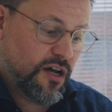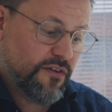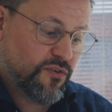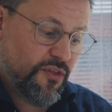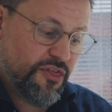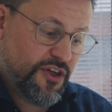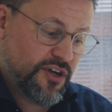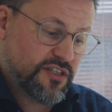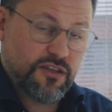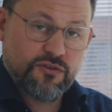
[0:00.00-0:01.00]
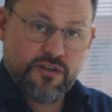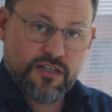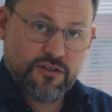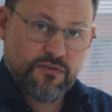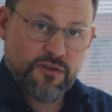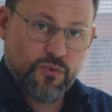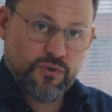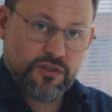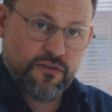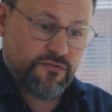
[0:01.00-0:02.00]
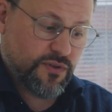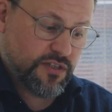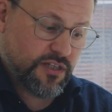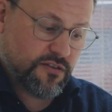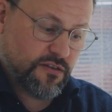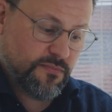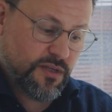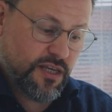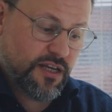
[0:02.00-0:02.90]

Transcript: I've got 33 degree water going through the system.